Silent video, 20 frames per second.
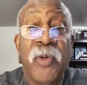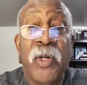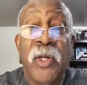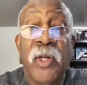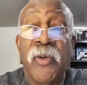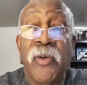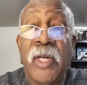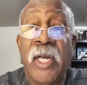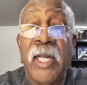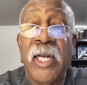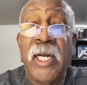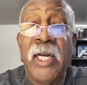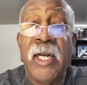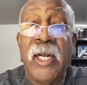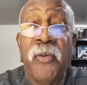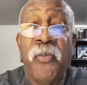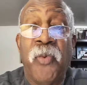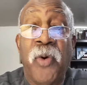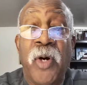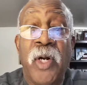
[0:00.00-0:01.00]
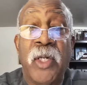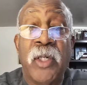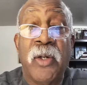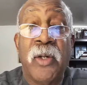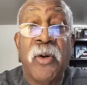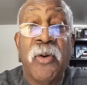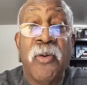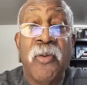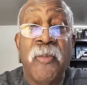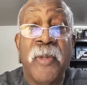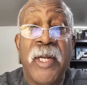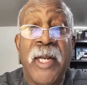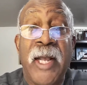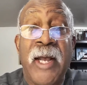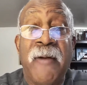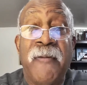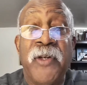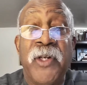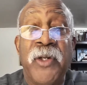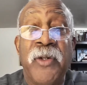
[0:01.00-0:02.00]
We're located at 1 Coleman
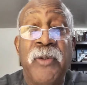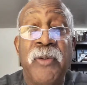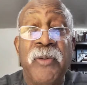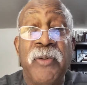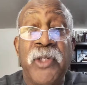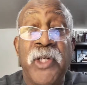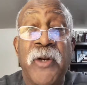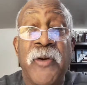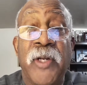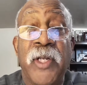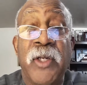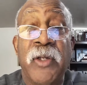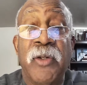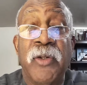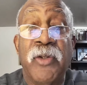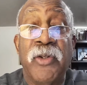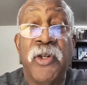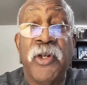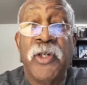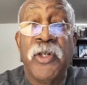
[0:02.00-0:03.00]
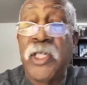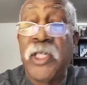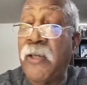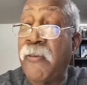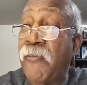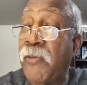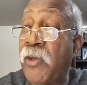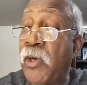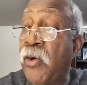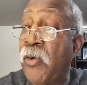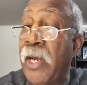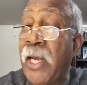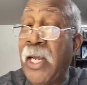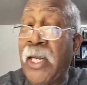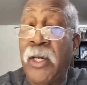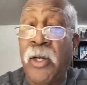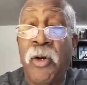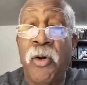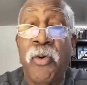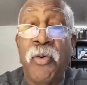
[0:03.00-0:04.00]
Avenue, Cherry Hill, New Jersey,
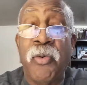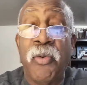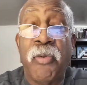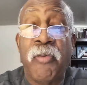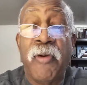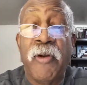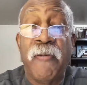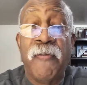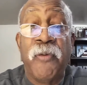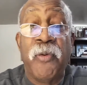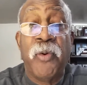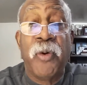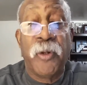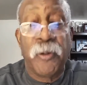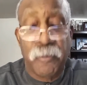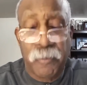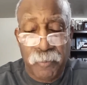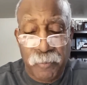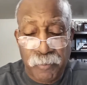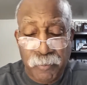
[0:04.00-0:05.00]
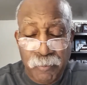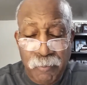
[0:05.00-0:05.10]
08034.